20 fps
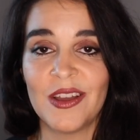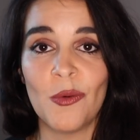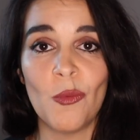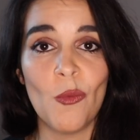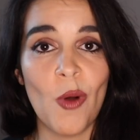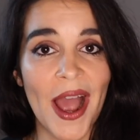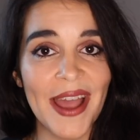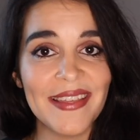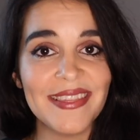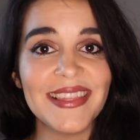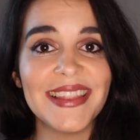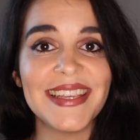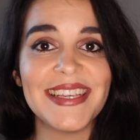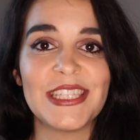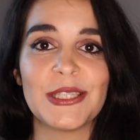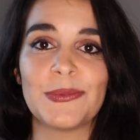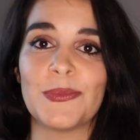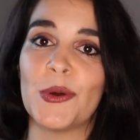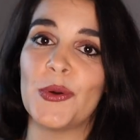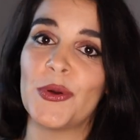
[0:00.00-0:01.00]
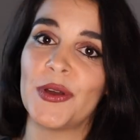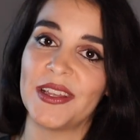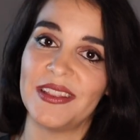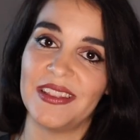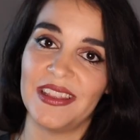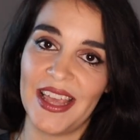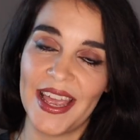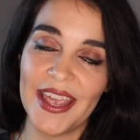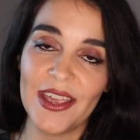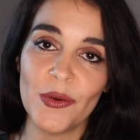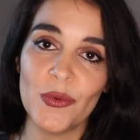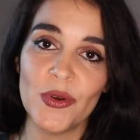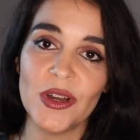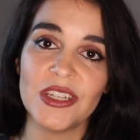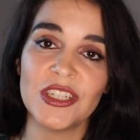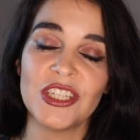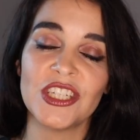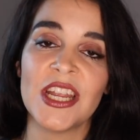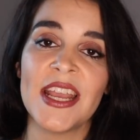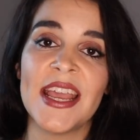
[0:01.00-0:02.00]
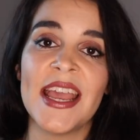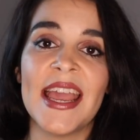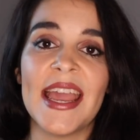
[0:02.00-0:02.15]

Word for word: widely spoken language